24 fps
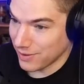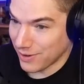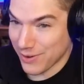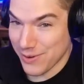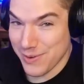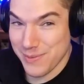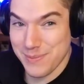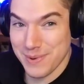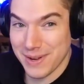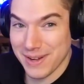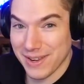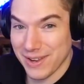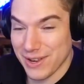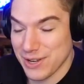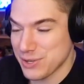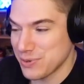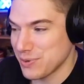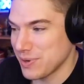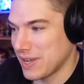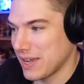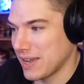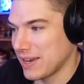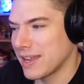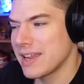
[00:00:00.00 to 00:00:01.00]
Oh my gosh,
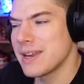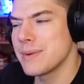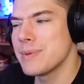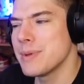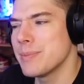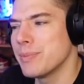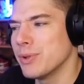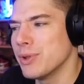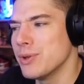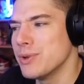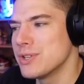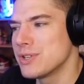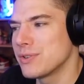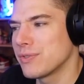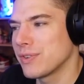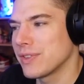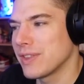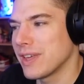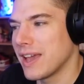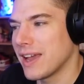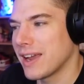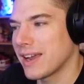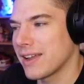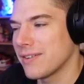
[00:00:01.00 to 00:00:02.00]
we can't. Can it be blue just for
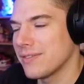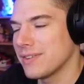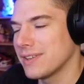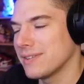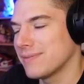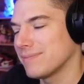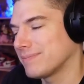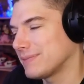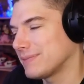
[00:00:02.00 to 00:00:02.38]
the heck of it?